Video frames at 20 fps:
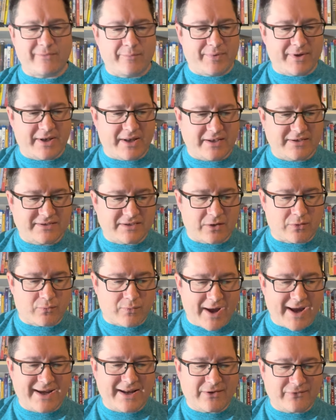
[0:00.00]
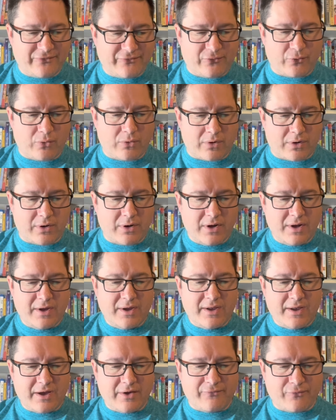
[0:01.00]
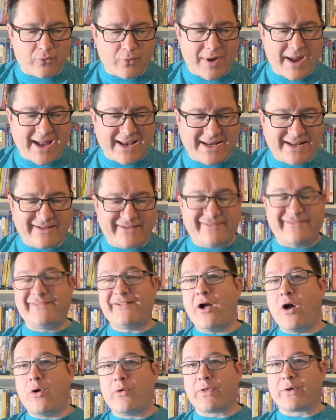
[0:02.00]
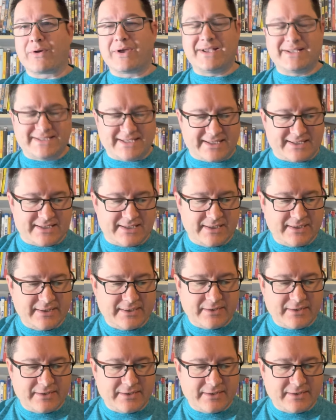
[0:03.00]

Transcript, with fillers: But is there writing for a Variety show? There isn't.